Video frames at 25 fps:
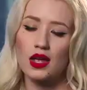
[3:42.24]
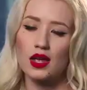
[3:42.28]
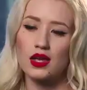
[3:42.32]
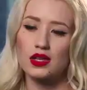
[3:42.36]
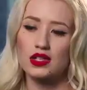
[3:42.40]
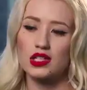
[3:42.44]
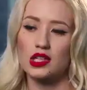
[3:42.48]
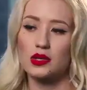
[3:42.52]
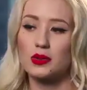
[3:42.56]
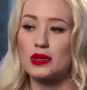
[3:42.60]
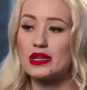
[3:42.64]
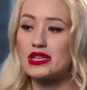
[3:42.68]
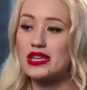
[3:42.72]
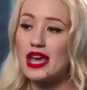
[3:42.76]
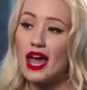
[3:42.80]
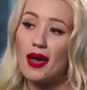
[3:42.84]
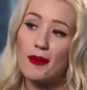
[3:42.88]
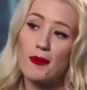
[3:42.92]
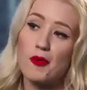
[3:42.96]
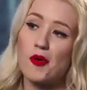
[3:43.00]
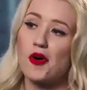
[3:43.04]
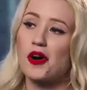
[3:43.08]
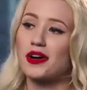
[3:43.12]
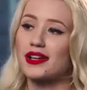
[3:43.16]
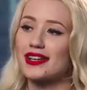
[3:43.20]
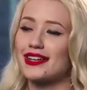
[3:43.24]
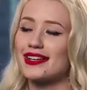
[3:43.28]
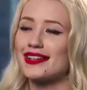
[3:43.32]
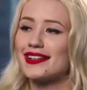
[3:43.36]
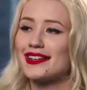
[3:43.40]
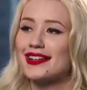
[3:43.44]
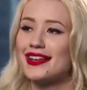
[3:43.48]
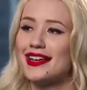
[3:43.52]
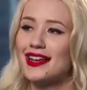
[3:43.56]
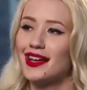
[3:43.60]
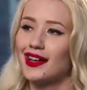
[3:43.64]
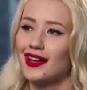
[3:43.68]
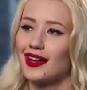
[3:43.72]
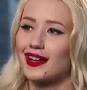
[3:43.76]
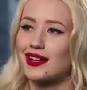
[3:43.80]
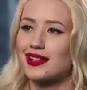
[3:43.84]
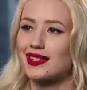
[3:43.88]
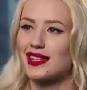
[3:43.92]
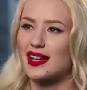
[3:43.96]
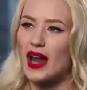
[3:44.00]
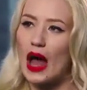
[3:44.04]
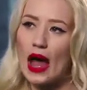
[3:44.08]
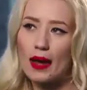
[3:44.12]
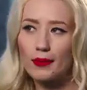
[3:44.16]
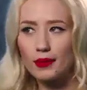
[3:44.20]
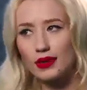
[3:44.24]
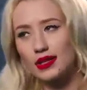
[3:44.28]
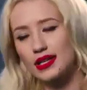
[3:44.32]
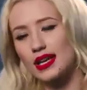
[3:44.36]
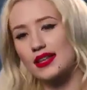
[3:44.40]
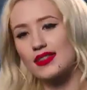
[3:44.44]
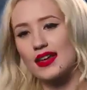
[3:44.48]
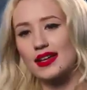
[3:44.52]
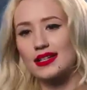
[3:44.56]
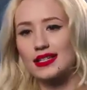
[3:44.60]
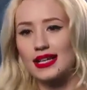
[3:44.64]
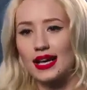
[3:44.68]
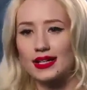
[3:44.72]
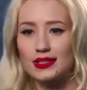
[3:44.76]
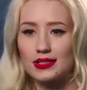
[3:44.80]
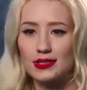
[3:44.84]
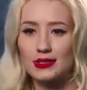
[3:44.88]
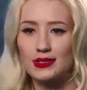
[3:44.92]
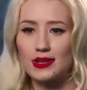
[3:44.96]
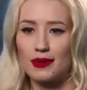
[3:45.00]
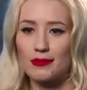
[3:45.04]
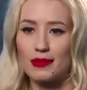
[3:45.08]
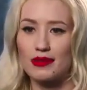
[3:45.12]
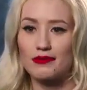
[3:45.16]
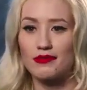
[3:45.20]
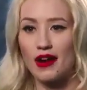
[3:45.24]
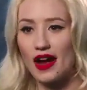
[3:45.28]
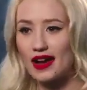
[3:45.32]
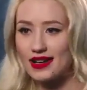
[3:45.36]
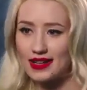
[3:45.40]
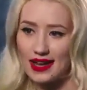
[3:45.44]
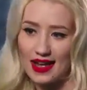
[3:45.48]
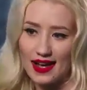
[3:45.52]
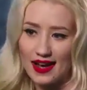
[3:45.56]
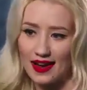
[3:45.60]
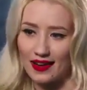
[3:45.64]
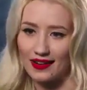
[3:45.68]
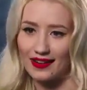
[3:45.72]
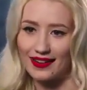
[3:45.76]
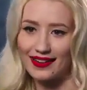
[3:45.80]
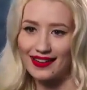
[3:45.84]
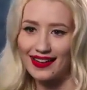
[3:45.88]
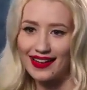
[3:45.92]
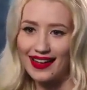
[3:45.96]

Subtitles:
so we kept walking, and I said, I'm gonna get that tattooed on me right now,